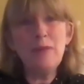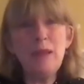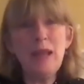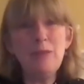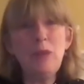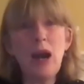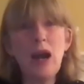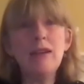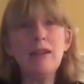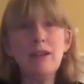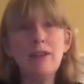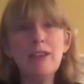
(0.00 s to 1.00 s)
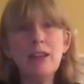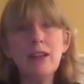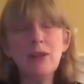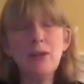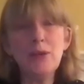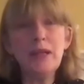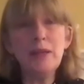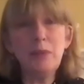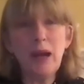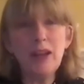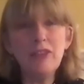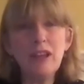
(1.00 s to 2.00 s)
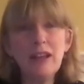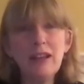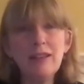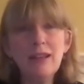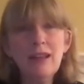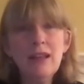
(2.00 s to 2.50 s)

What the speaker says: made part of the colonial project.